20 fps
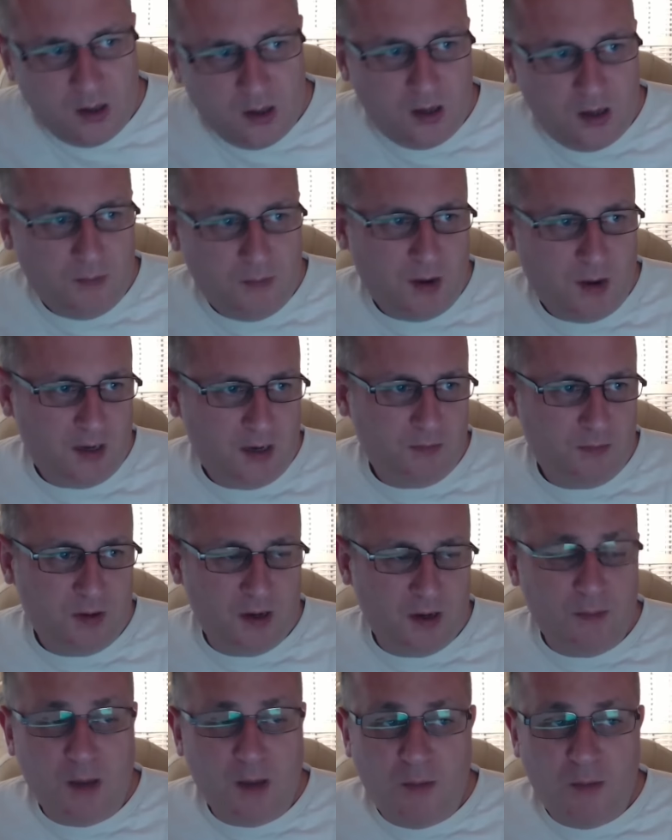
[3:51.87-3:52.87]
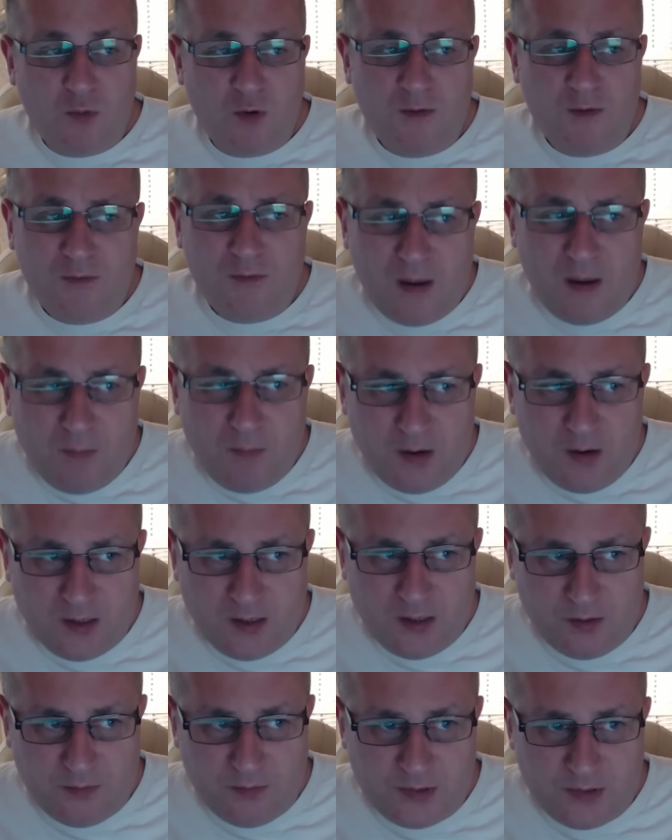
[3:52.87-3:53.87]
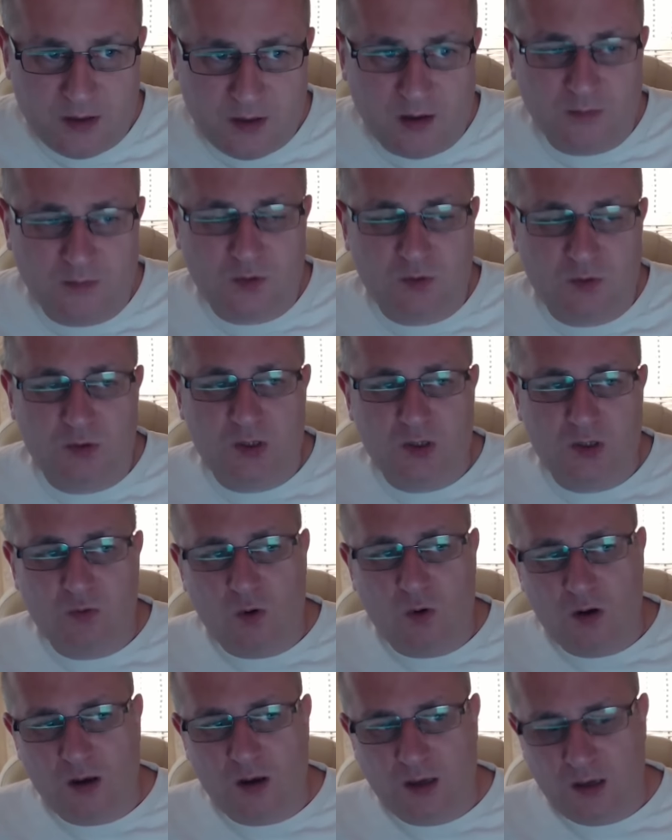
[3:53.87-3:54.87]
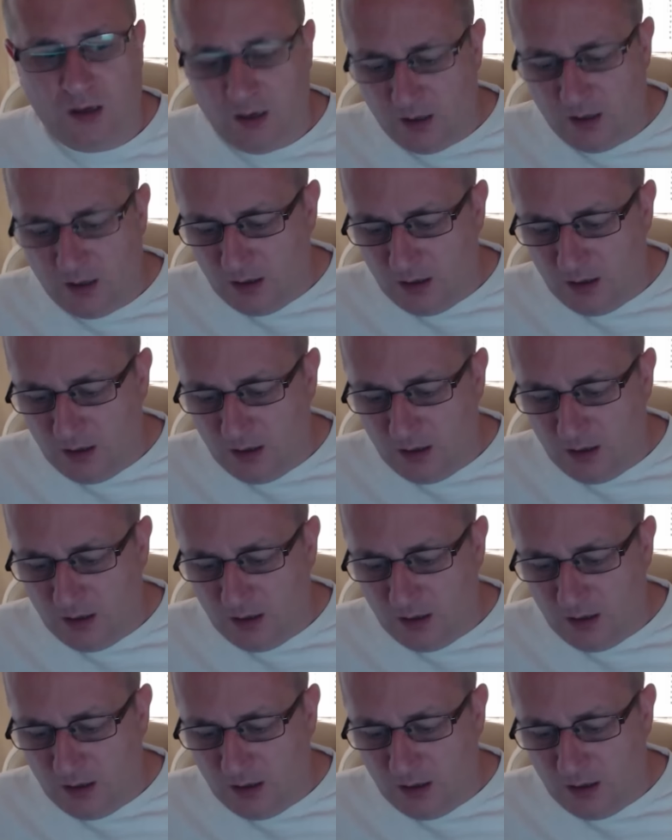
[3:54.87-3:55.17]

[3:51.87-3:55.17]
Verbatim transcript: They may even be a member of family sometimes, which is why